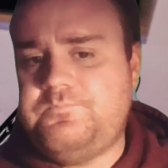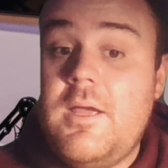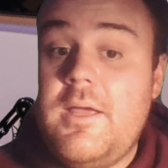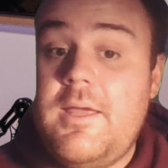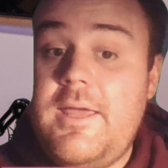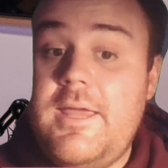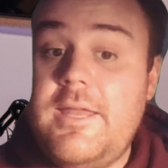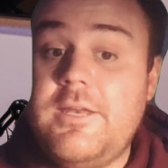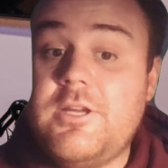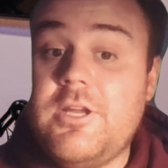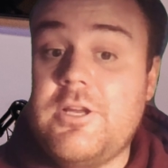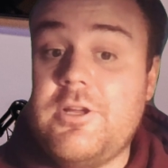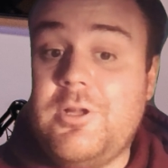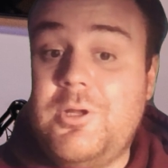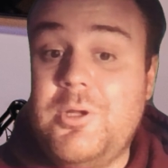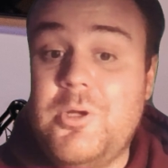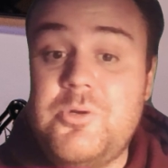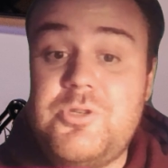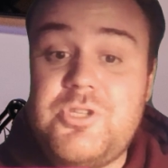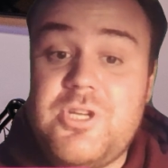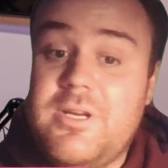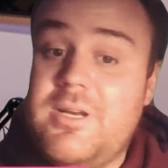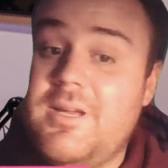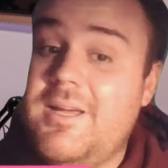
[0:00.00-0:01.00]
In
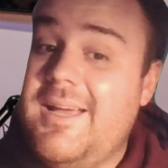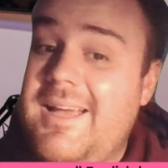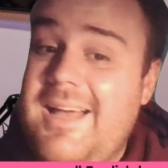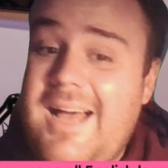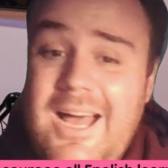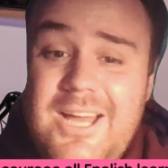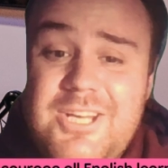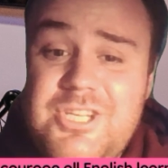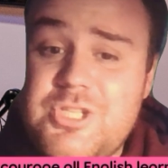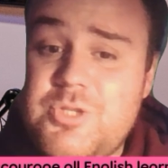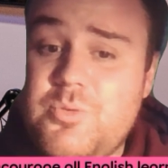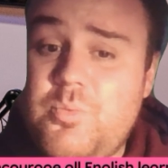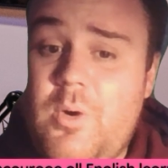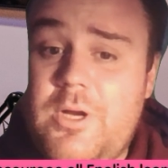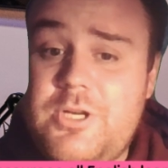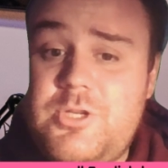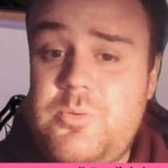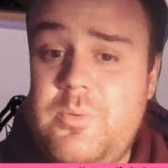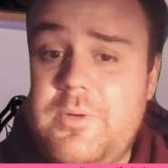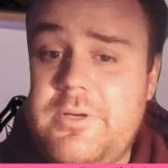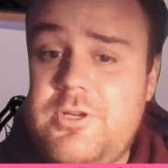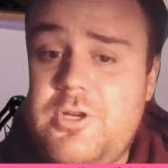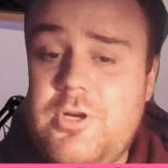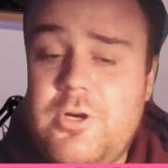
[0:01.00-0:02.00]
conclusion, I just want to
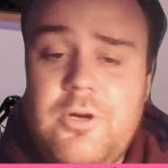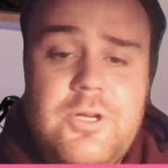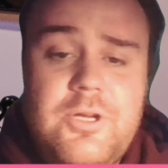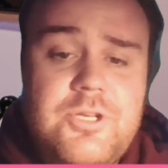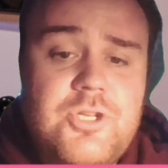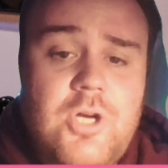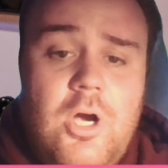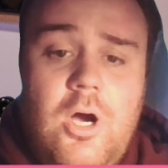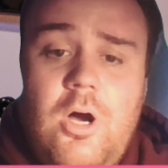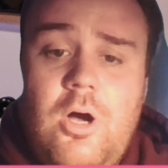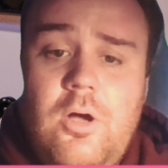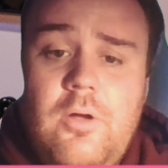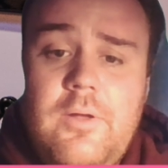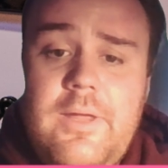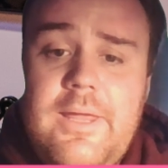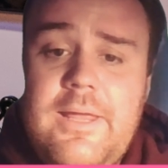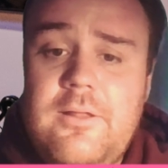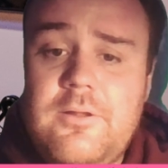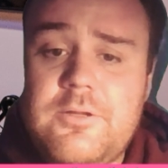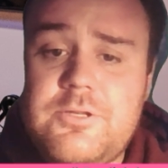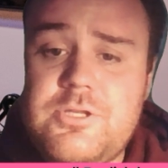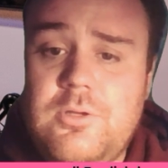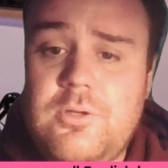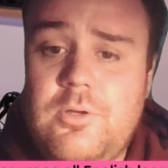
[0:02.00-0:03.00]
encourage all
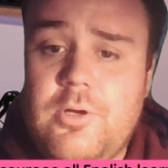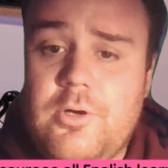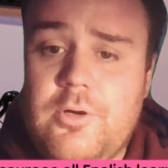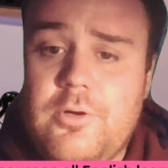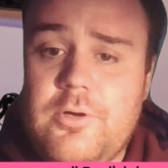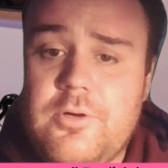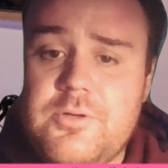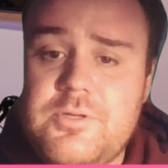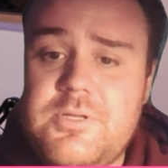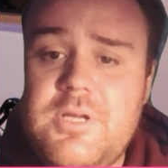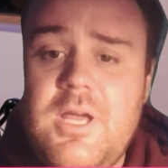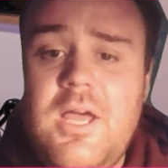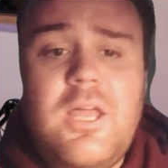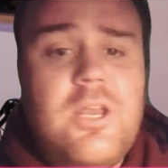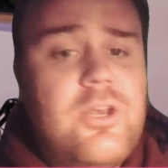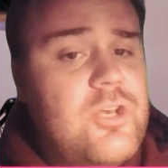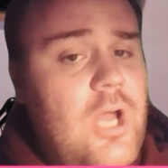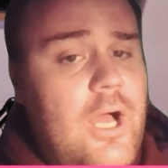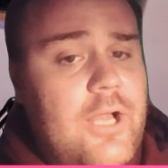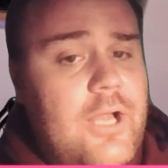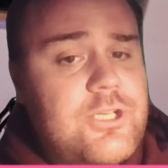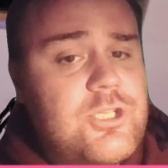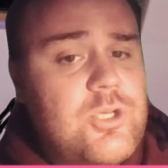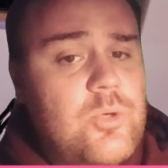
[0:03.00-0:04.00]
English learners
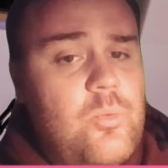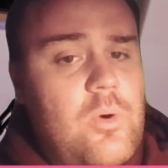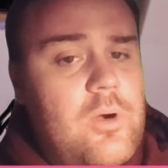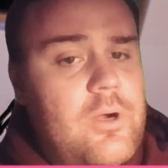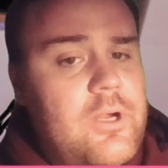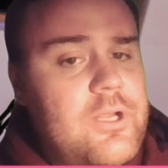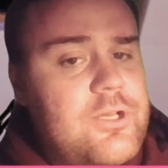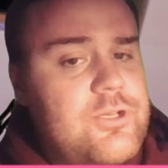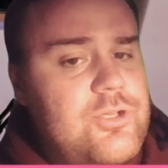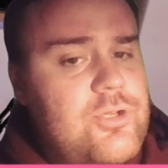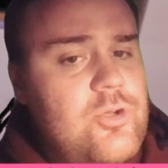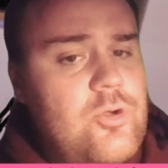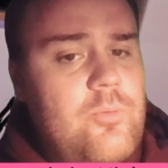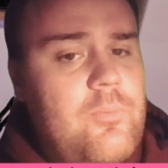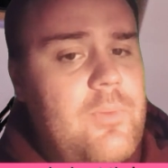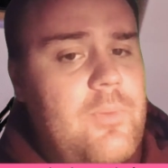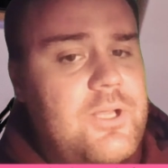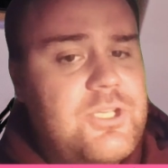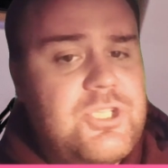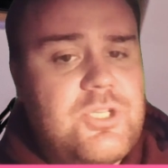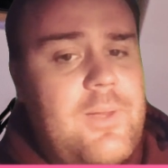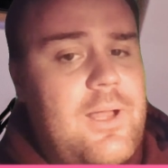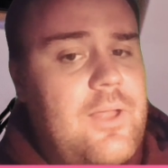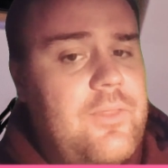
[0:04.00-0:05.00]
not to worry too
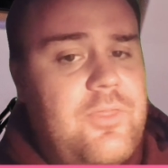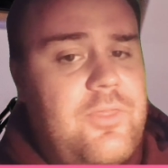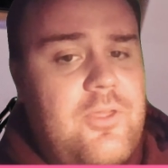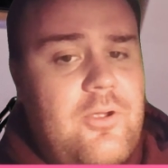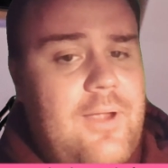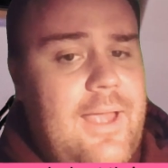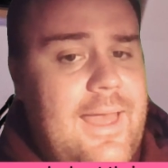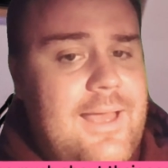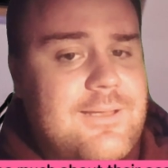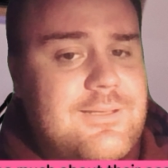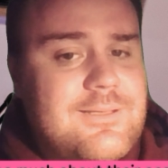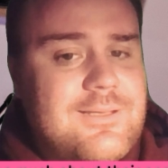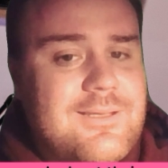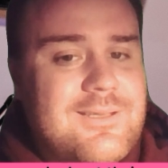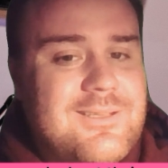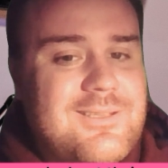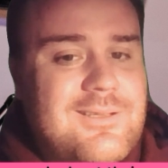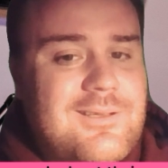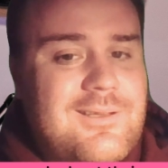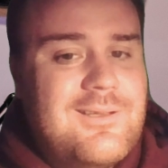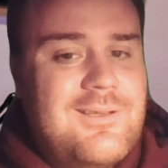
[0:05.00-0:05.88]
much about their accent.